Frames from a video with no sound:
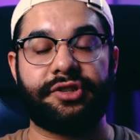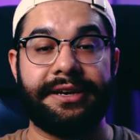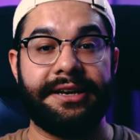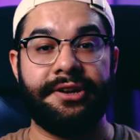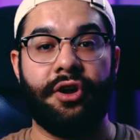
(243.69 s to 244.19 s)
So
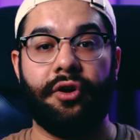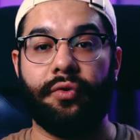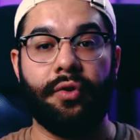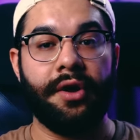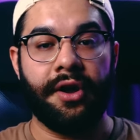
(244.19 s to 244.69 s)
I didn't
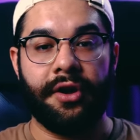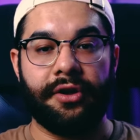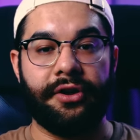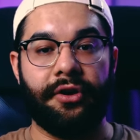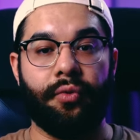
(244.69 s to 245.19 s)
know
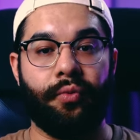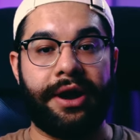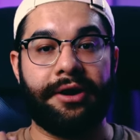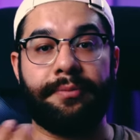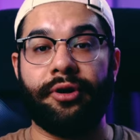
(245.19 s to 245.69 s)
you know,
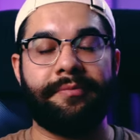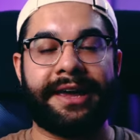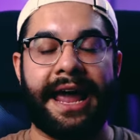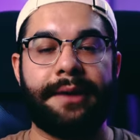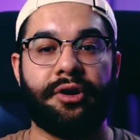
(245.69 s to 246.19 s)
where to point
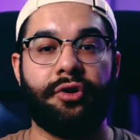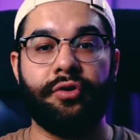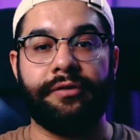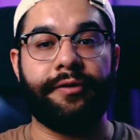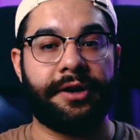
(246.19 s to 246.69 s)
my camera,
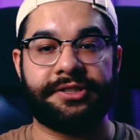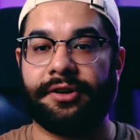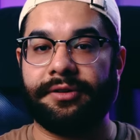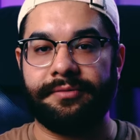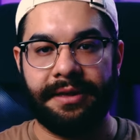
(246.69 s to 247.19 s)
who to focus
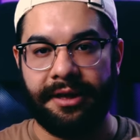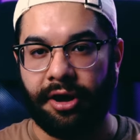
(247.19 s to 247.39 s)
on,